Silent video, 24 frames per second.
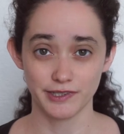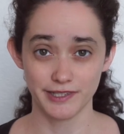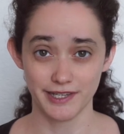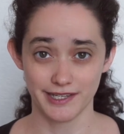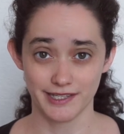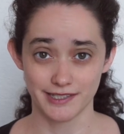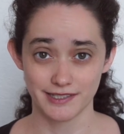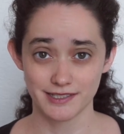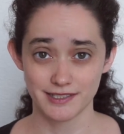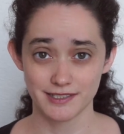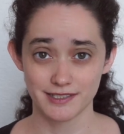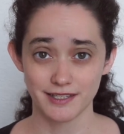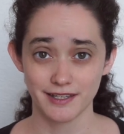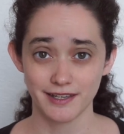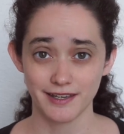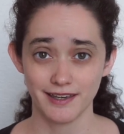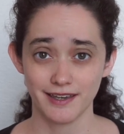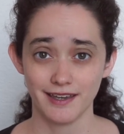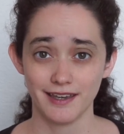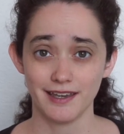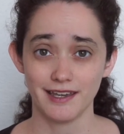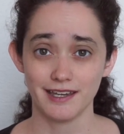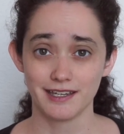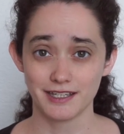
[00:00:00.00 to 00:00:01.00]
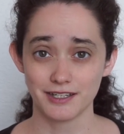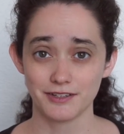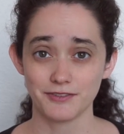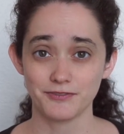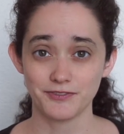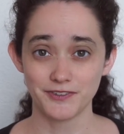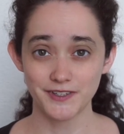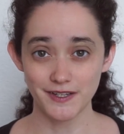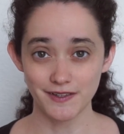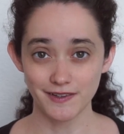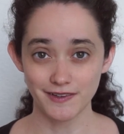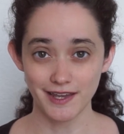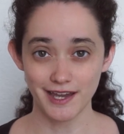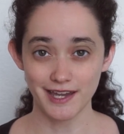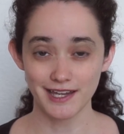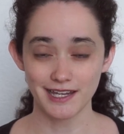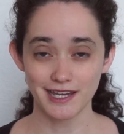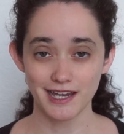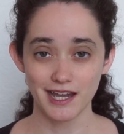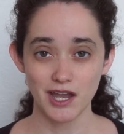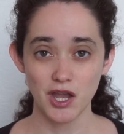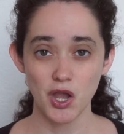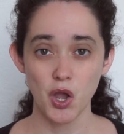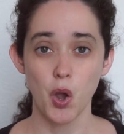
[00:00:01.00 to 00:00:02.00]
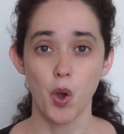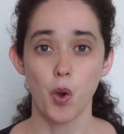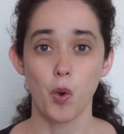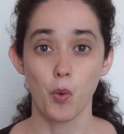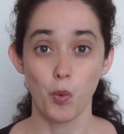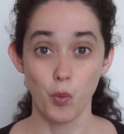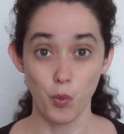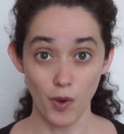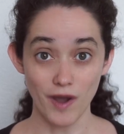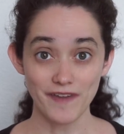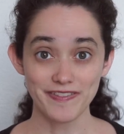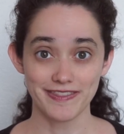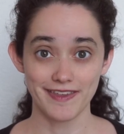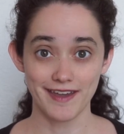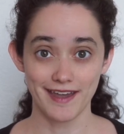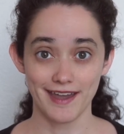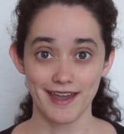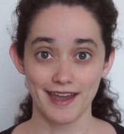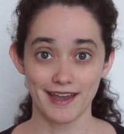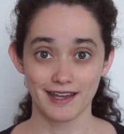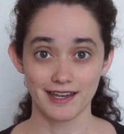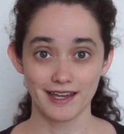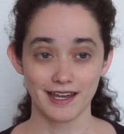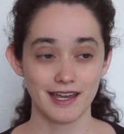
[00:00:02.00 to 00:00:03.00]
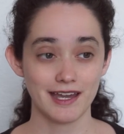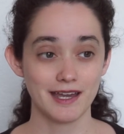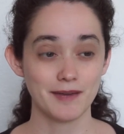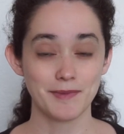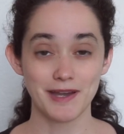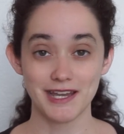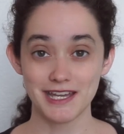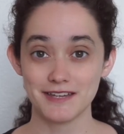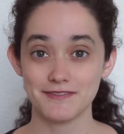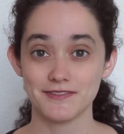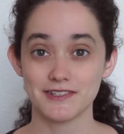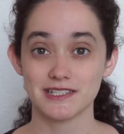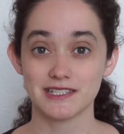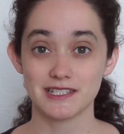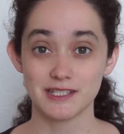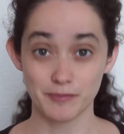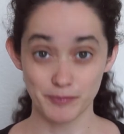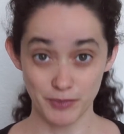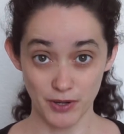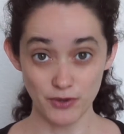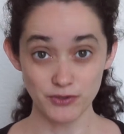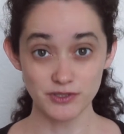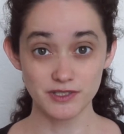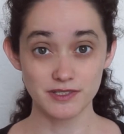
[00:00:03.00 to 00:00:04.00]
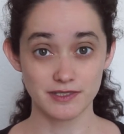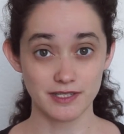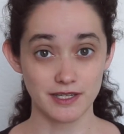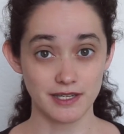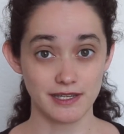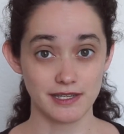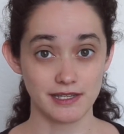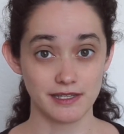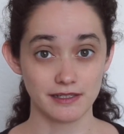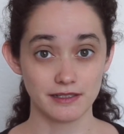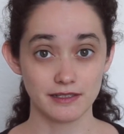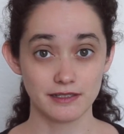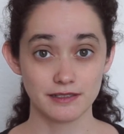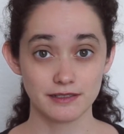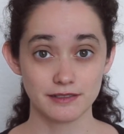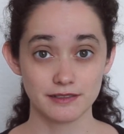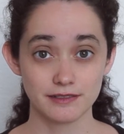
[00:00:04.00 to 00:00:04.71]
list, it can feel like, what the heck am I even supposed to eat?